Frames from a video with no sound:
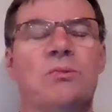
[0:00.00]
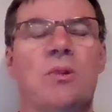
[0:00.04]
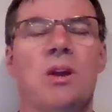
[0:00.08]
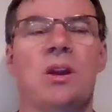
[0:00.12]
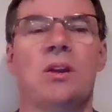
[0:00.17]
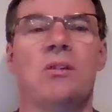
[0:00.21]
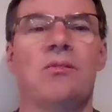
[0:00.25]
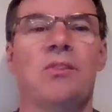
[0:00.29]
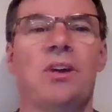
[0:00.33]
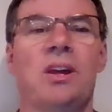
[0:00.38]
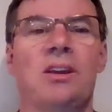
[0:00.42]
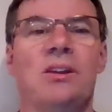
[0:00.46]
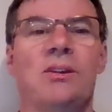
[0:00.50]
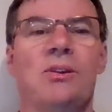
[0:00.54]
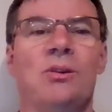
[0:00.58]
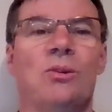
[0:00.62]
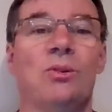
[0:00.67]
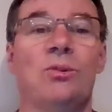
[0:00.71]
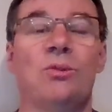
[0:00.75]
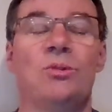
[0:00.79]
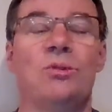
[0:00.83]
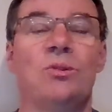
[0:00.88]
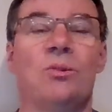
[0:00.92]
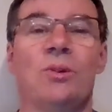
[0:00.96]
renovated or
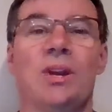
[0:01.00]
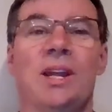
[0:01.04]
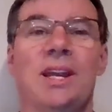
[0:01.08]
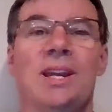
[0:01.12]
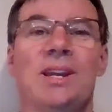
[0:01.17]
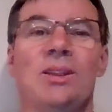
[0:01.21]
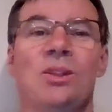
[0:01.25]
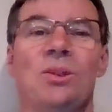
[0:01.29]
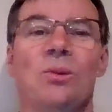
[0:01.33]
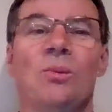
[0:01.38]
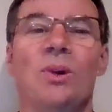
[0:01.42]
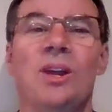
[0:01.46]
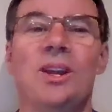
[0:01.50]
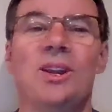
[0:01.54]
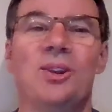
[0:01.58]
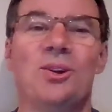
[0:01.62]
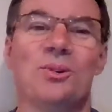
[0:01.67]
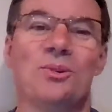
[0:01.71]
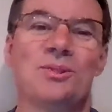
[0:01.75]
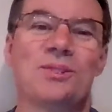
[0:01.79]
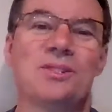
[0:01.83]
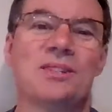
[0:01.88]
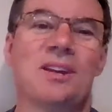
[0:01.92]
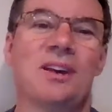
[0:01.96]
who donated the
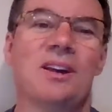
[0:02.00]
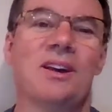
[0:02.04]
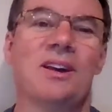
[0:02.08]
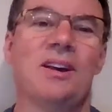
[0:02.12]
windows.